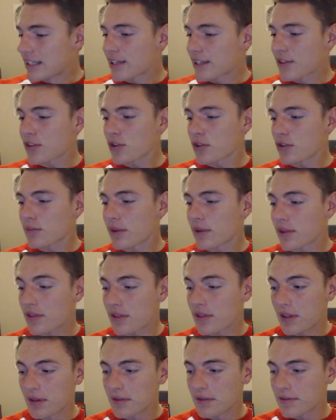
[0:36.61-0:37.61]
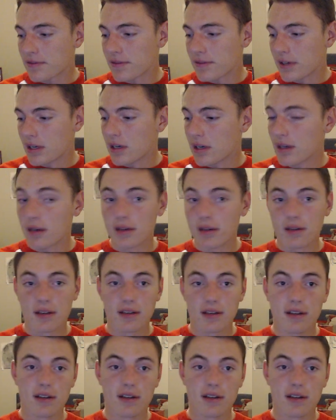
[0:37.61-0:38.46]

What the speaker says: consider myself a